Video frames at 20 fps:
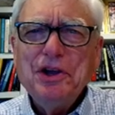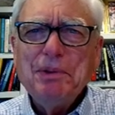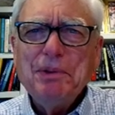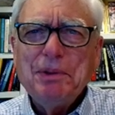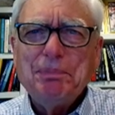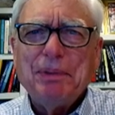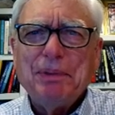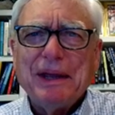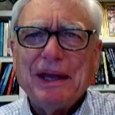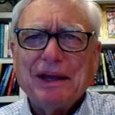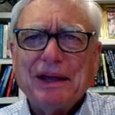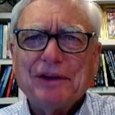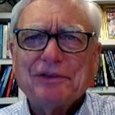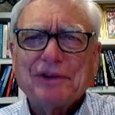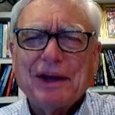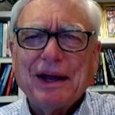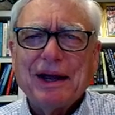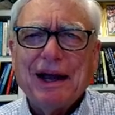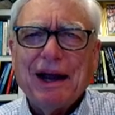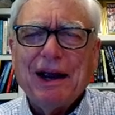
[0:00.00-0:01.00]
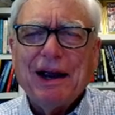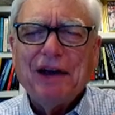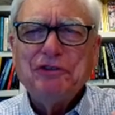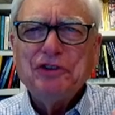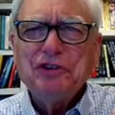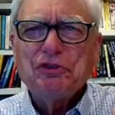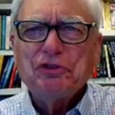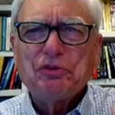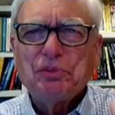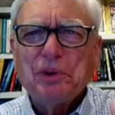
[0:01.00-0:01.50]
beings are
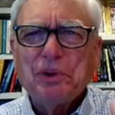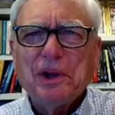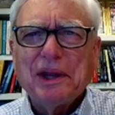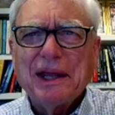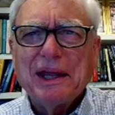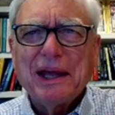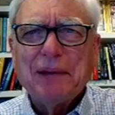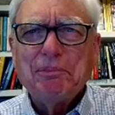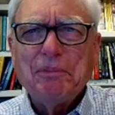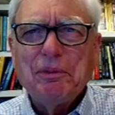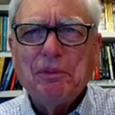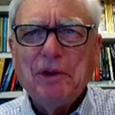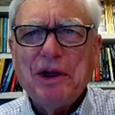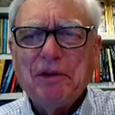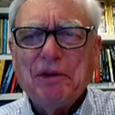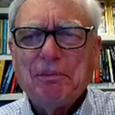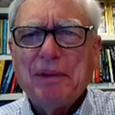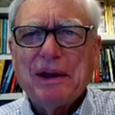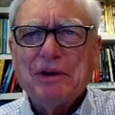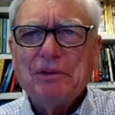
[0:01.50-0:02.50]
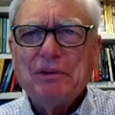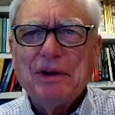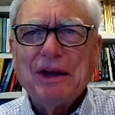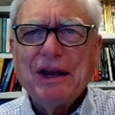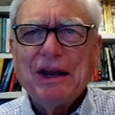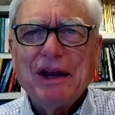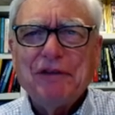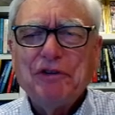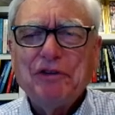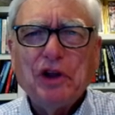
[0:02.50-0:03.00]
just really, we have
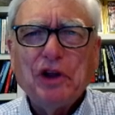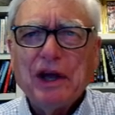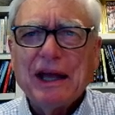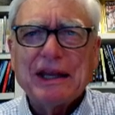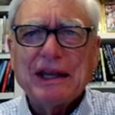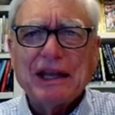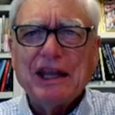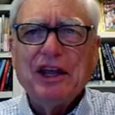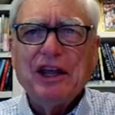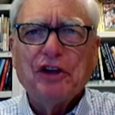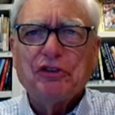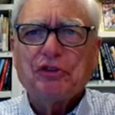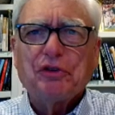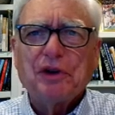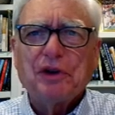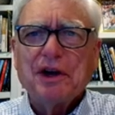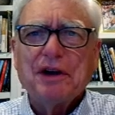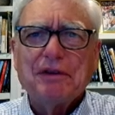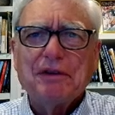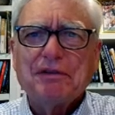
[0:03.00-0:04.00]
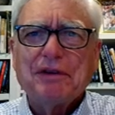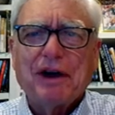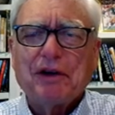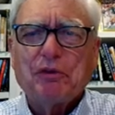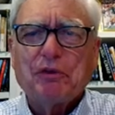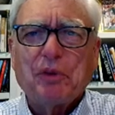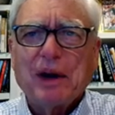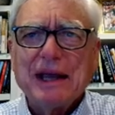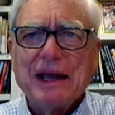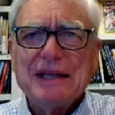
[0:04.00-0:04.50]
been, if you look at the history of our
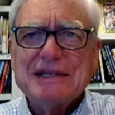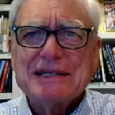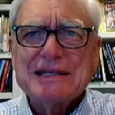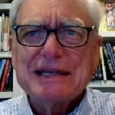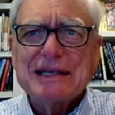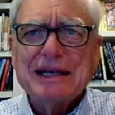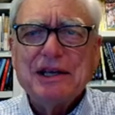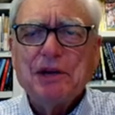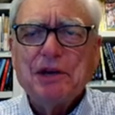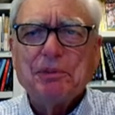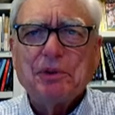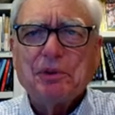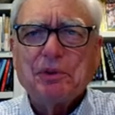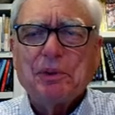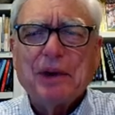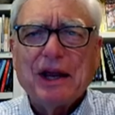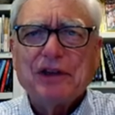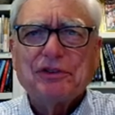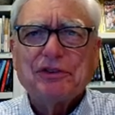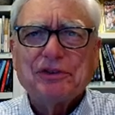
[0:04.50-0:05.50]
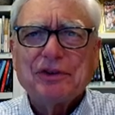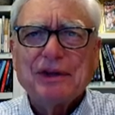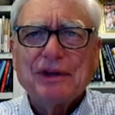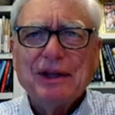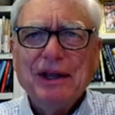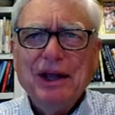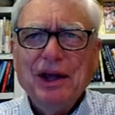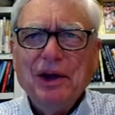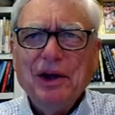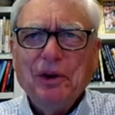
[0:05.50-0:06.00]
race, the human race,
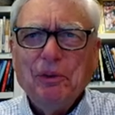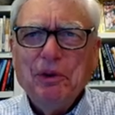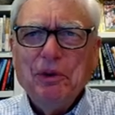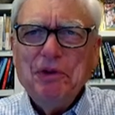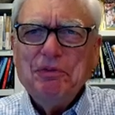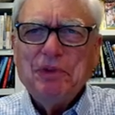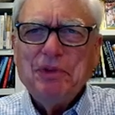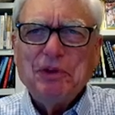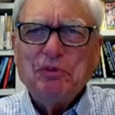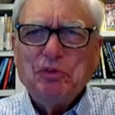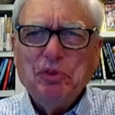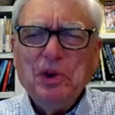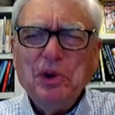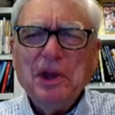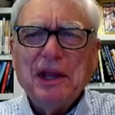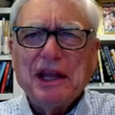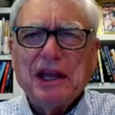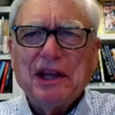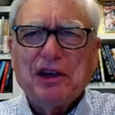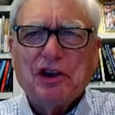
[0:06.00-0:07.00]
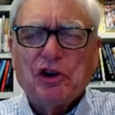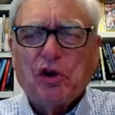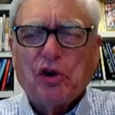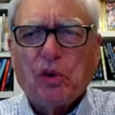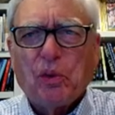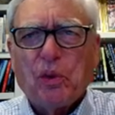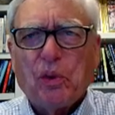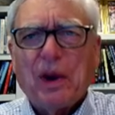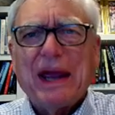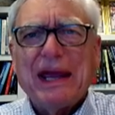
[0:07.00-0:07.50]
we've been really
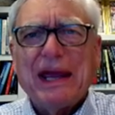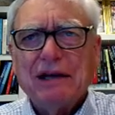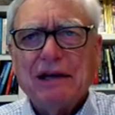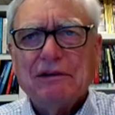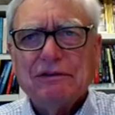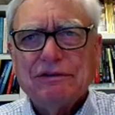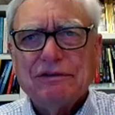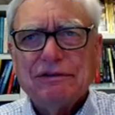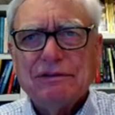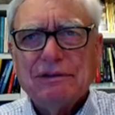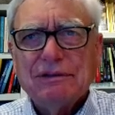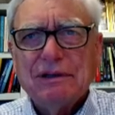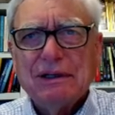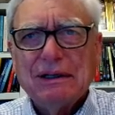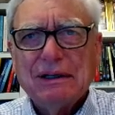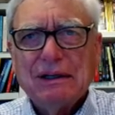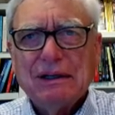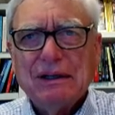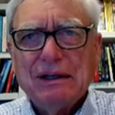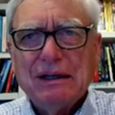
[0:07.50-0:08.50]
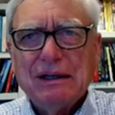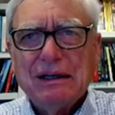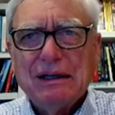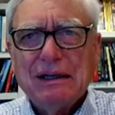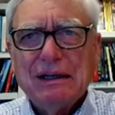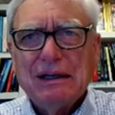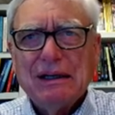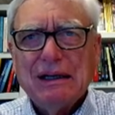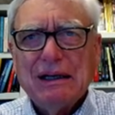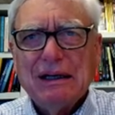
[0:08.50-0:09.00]
creative.
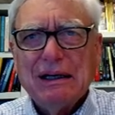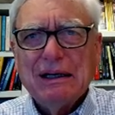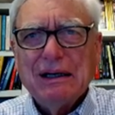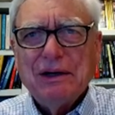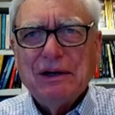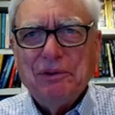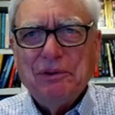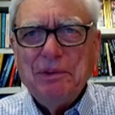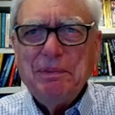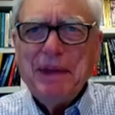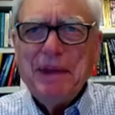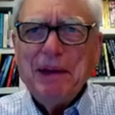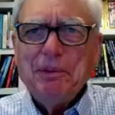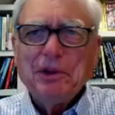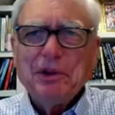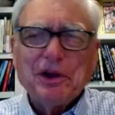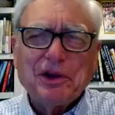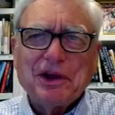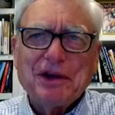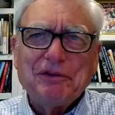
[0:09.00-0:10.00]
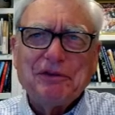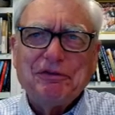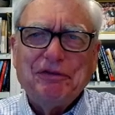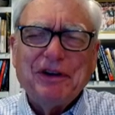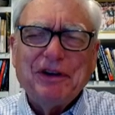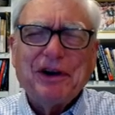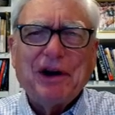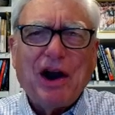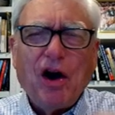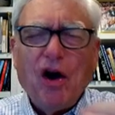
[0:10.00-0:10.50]
We've been able to
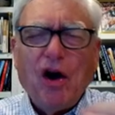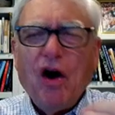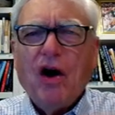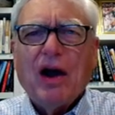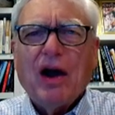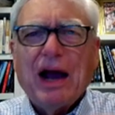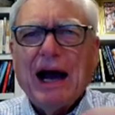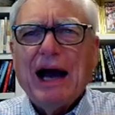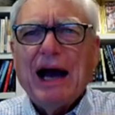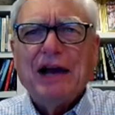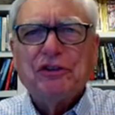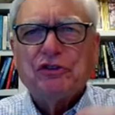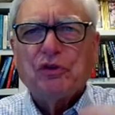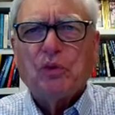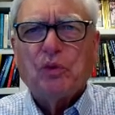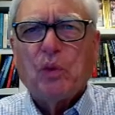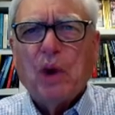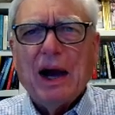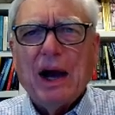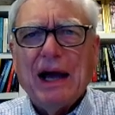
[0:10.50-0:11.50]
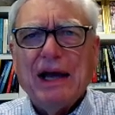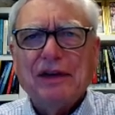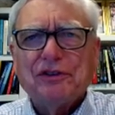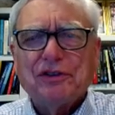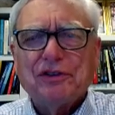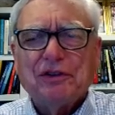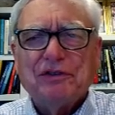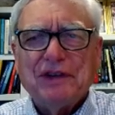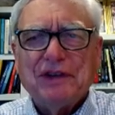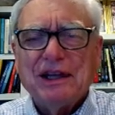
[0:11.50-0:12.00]
figure out all kinds of
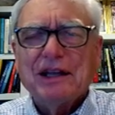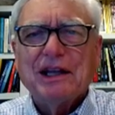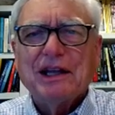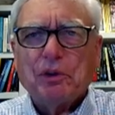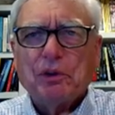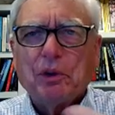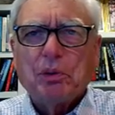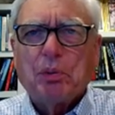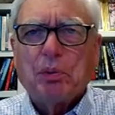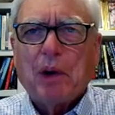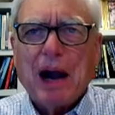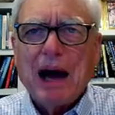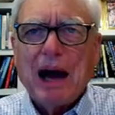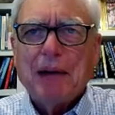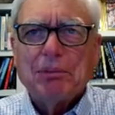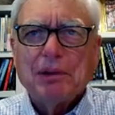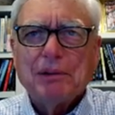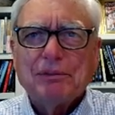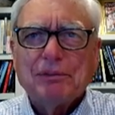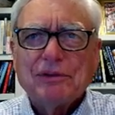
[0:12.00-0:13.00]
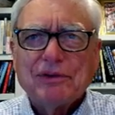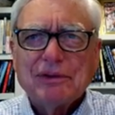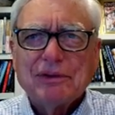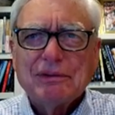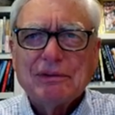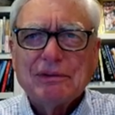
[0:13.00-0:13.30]
ways of dealing with problems.